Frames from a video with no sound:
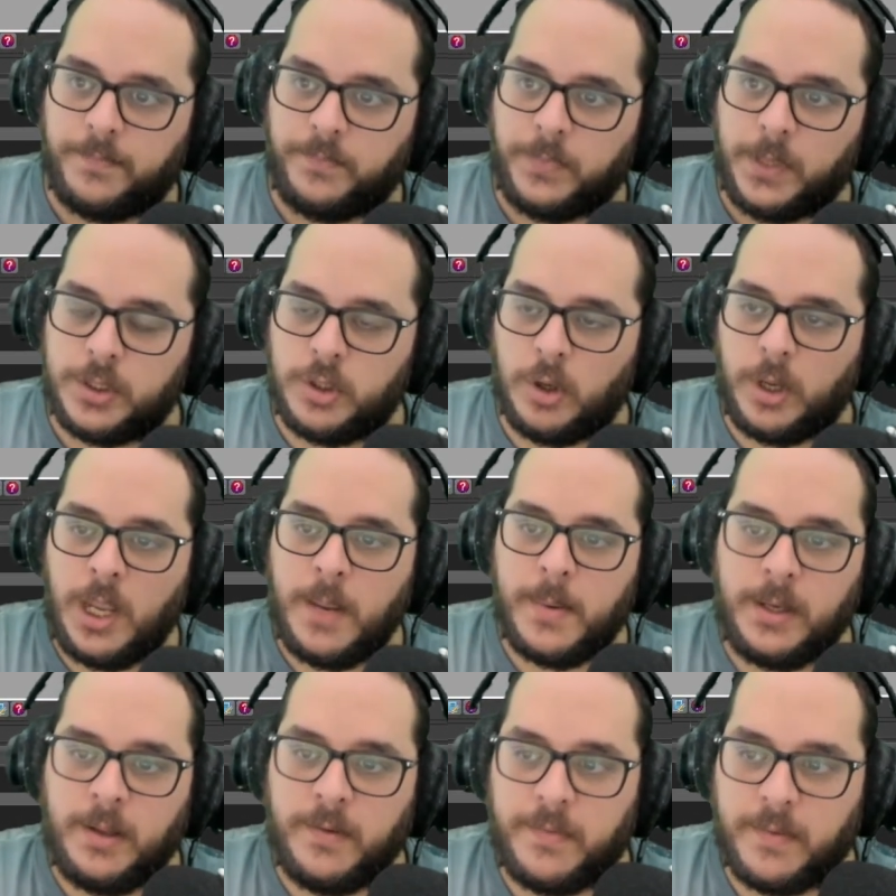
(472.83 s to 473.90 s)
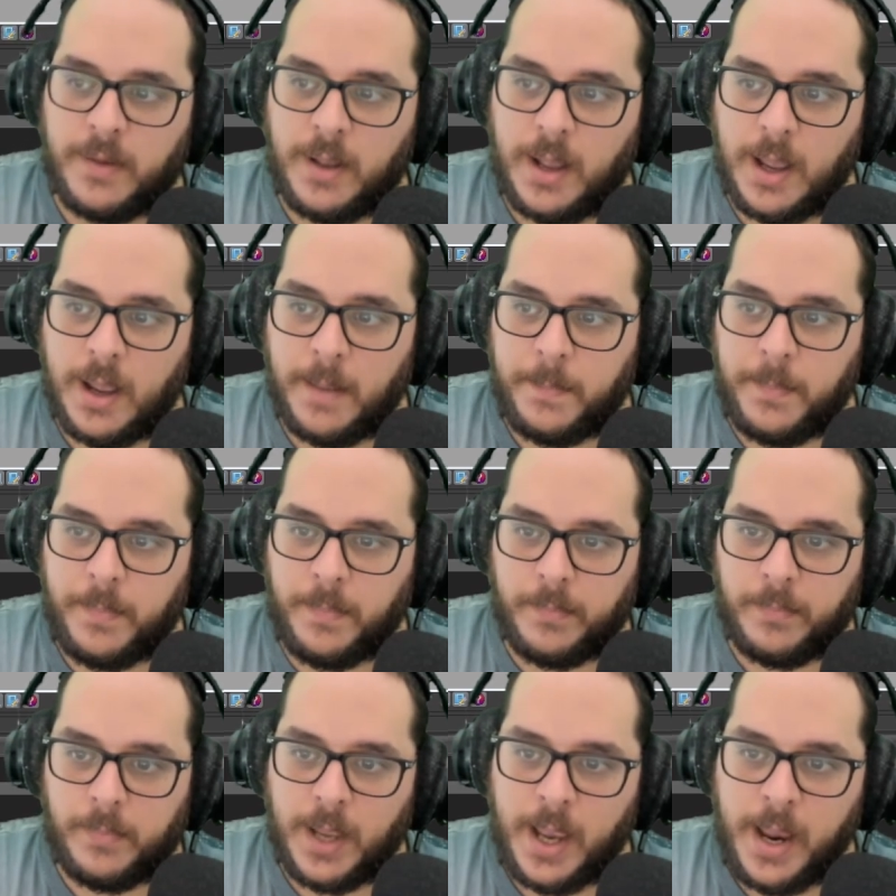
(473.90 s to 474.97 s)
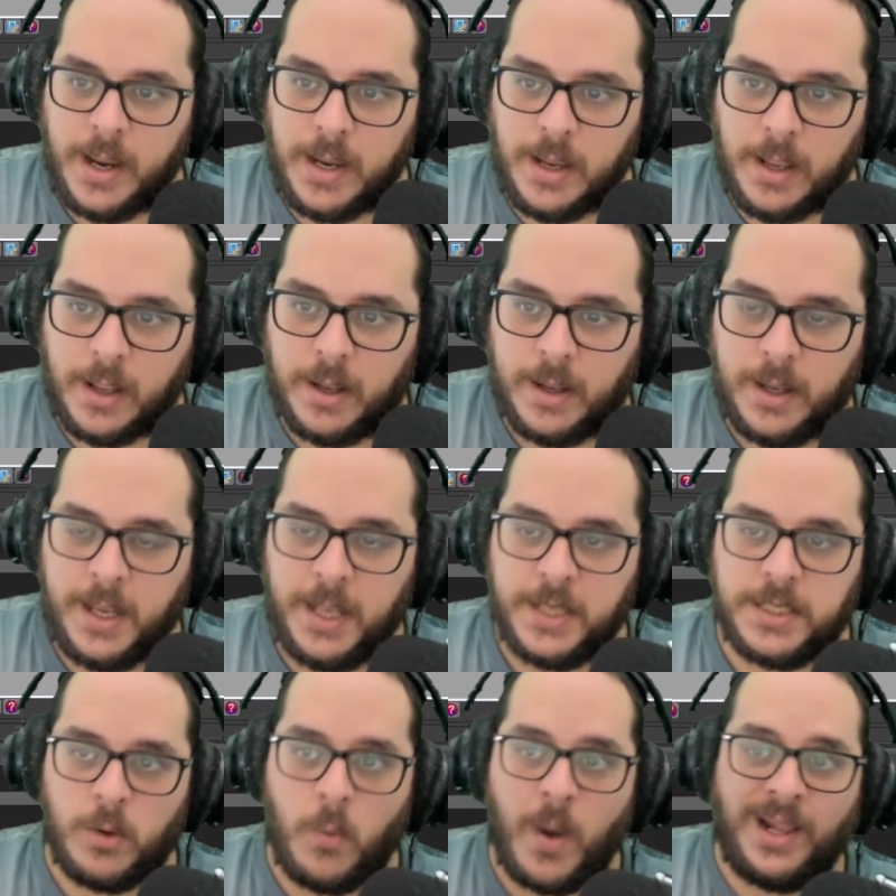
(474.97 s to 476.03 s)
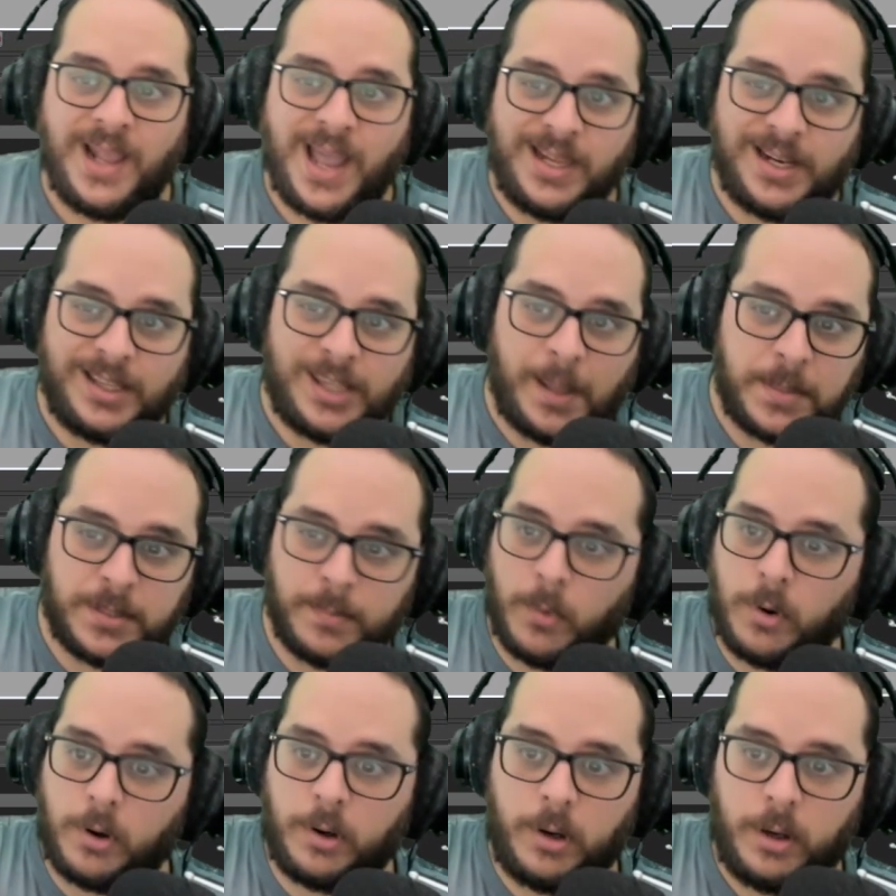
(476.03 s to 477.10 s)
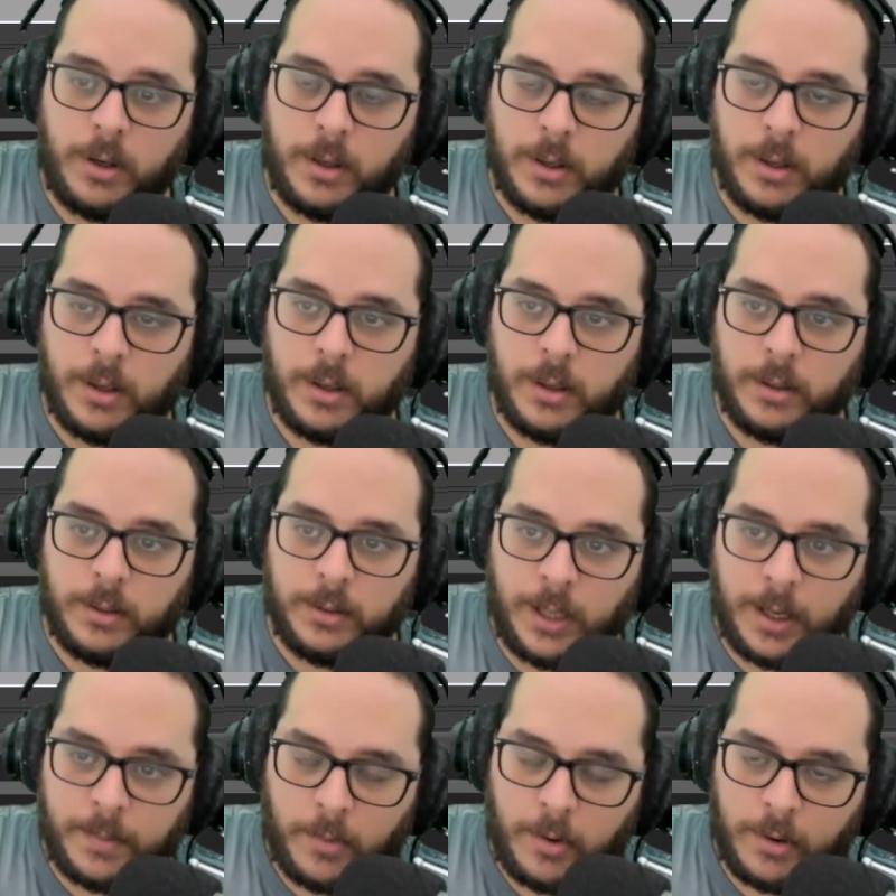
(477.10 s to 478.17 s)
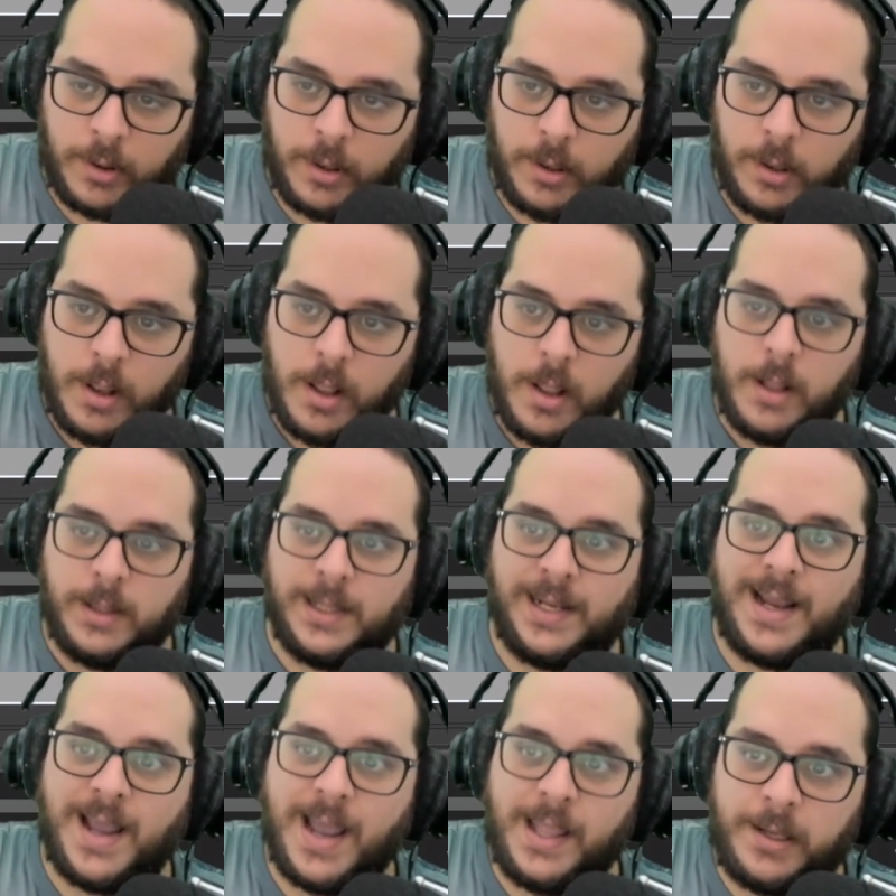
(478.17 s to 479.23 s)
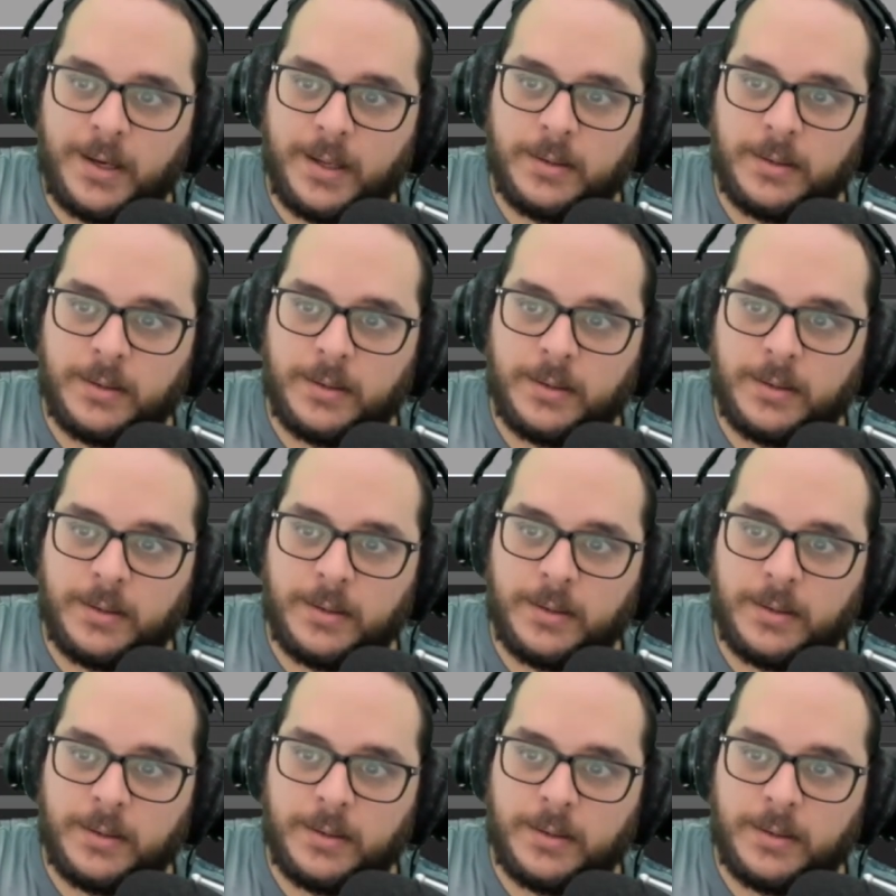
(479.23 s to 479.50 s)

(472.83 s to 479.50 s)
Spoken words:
So even if A is 100 times more, there are more than 100